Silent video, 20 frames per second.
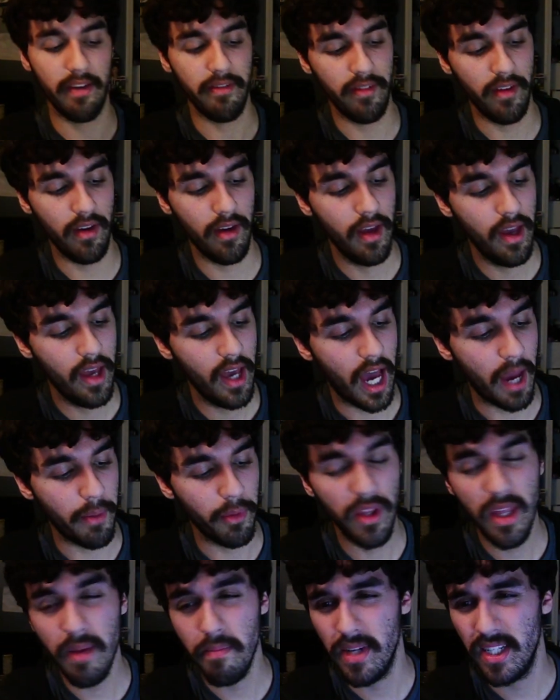it. I'm
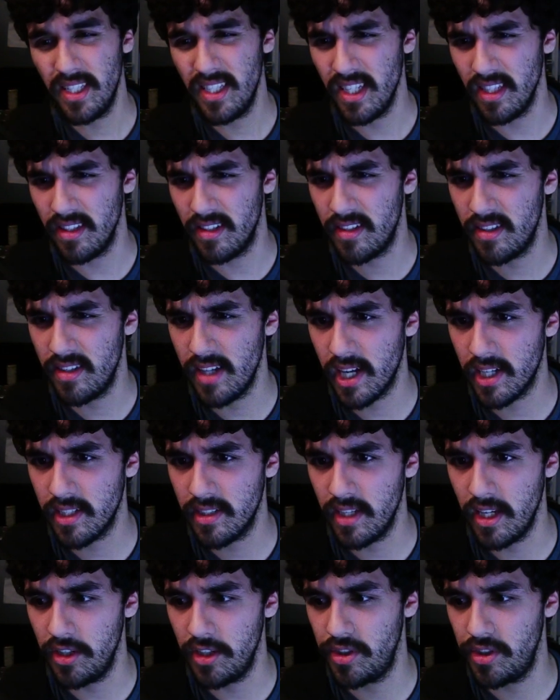only missing 6
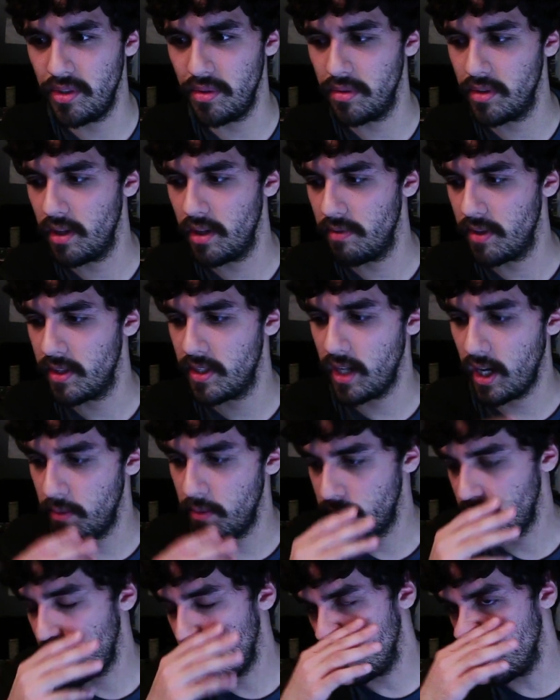issues of the Tom
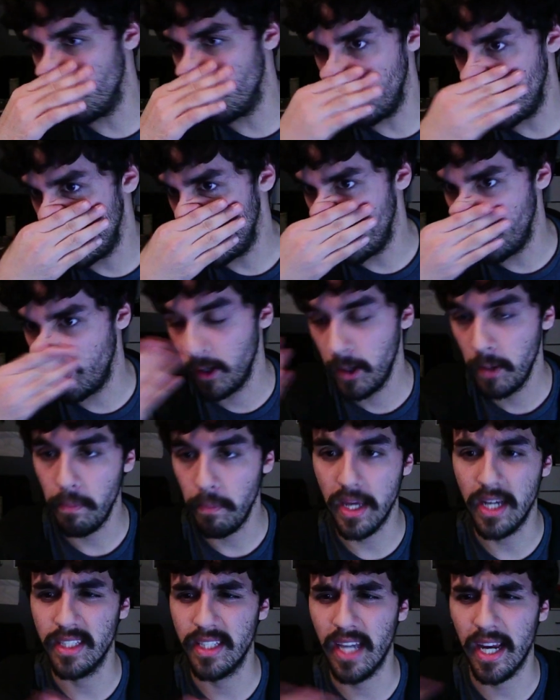Taylor run
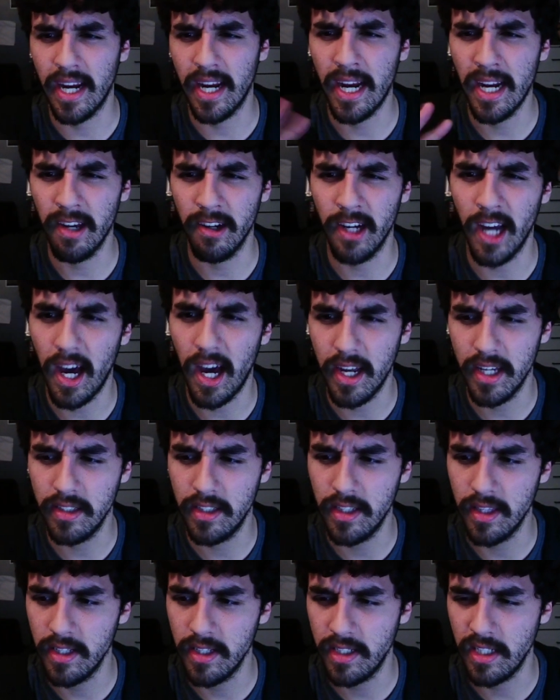because I kind of got into
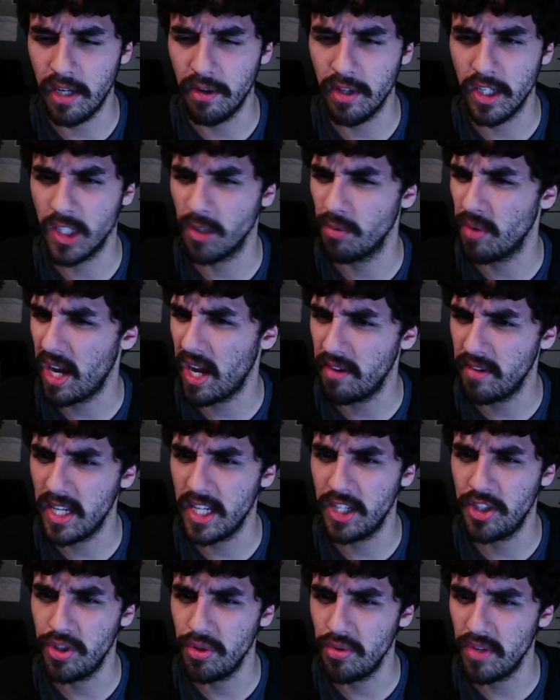the series around
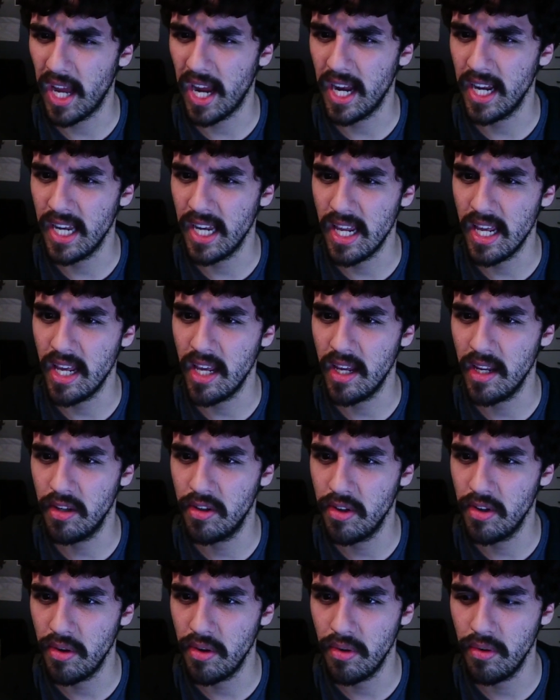issue
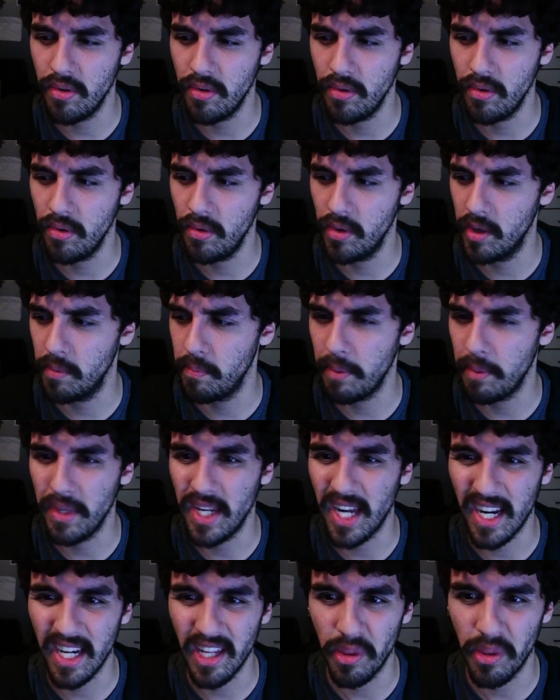92 or maybe
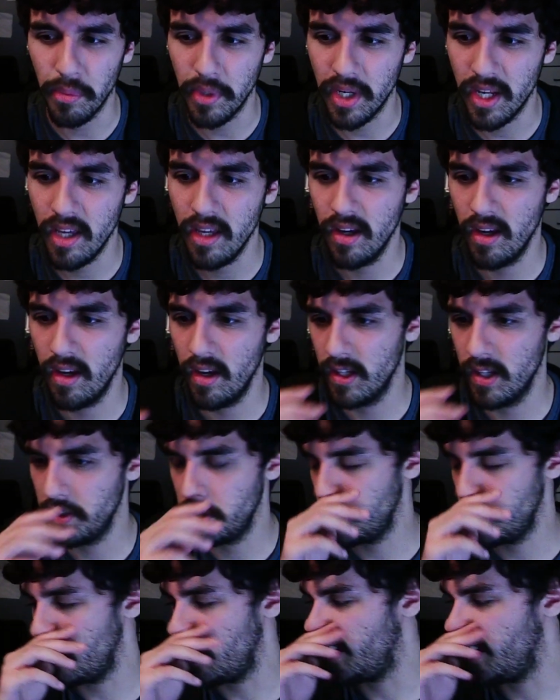93.
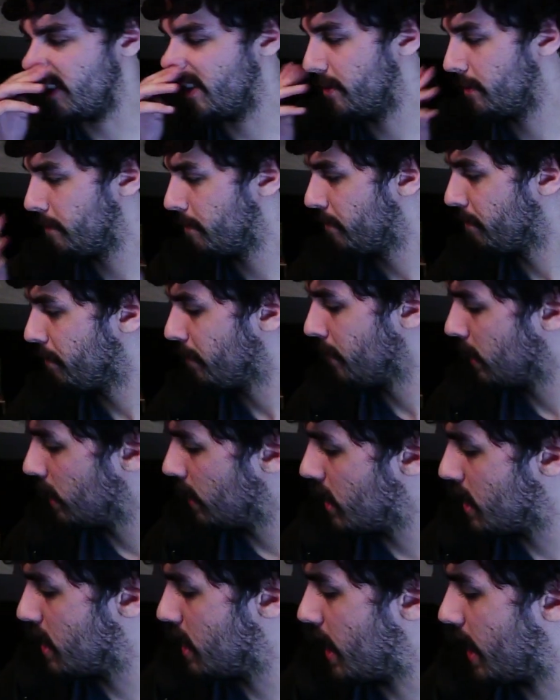So,
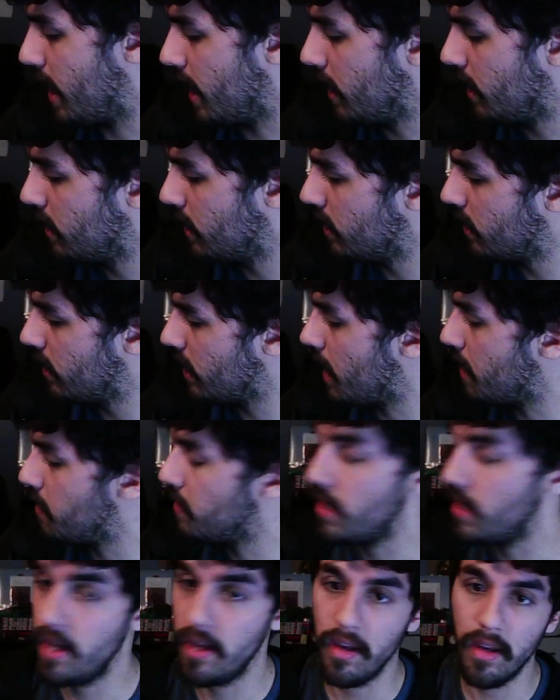yeah. And
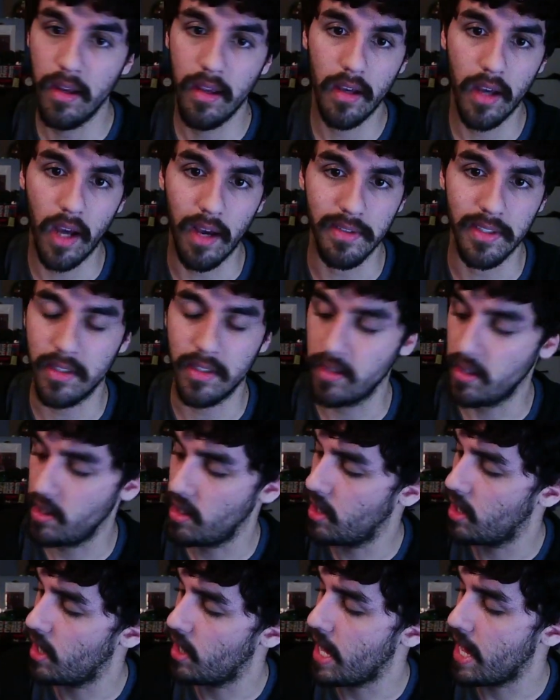then obviously
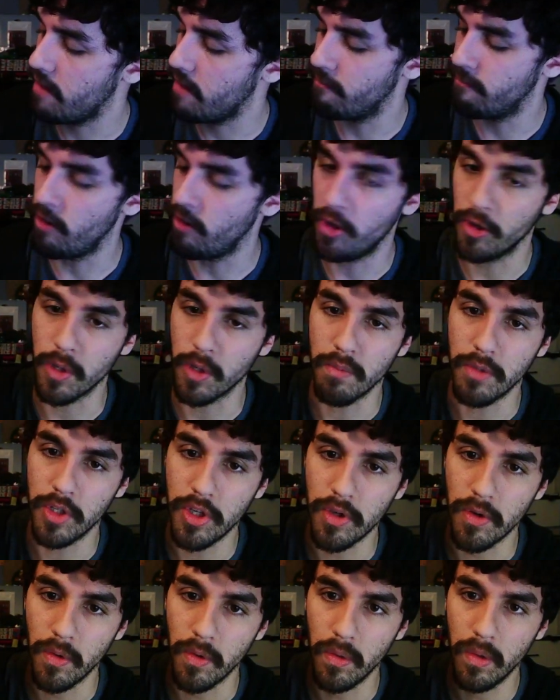I have volume
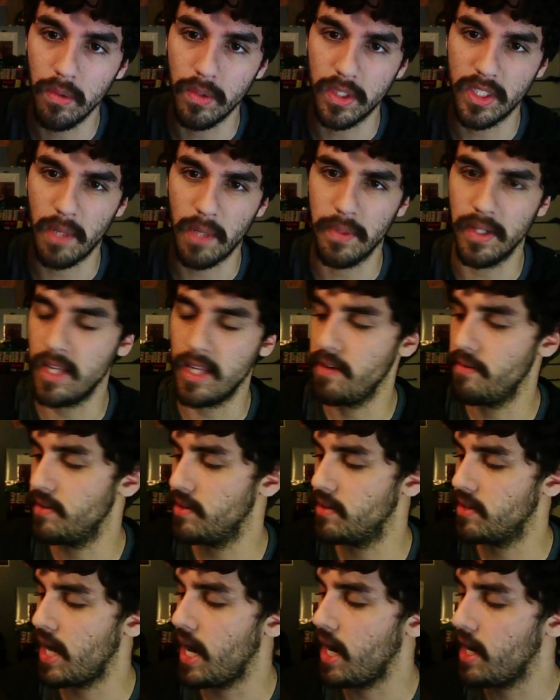2, which I believe
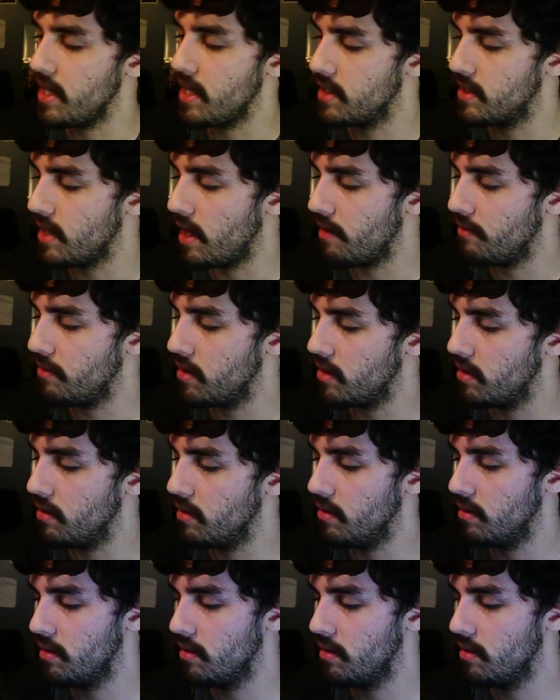is 87